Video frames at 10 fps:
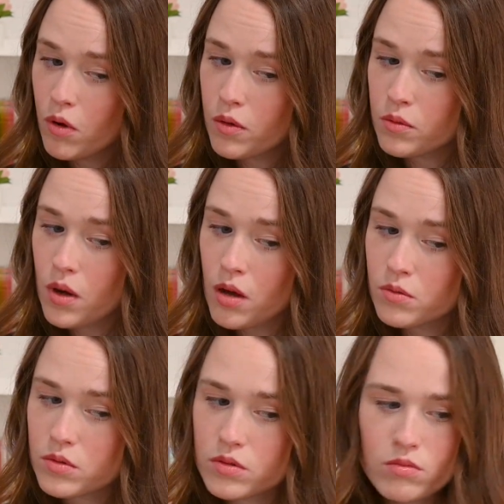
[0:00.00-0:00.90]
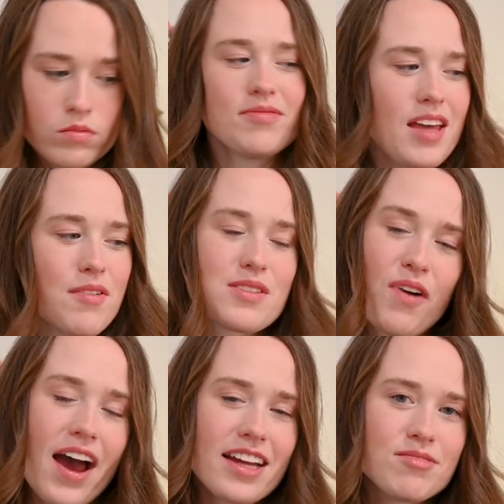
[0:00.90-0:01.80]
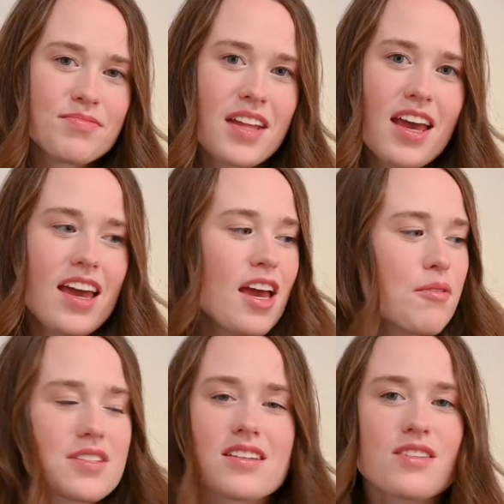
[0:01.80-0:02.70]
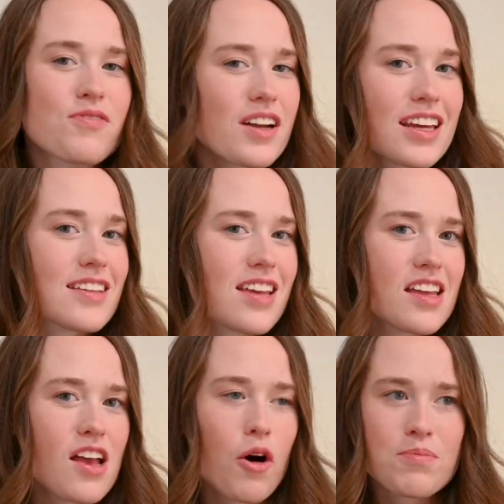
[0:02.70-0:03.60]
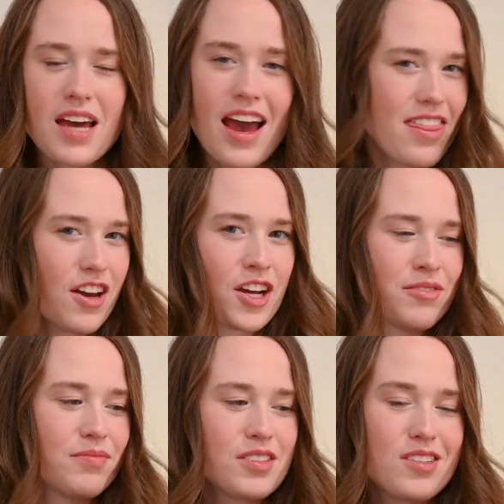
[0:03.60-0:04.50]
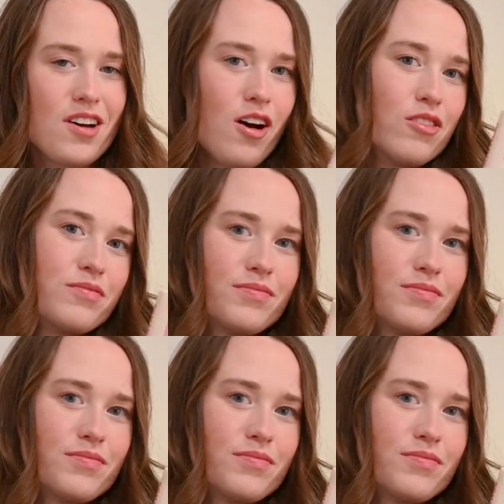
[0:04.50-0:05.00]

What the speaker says: Who knows? It was fine. It wasn't as funny as I hoped either, so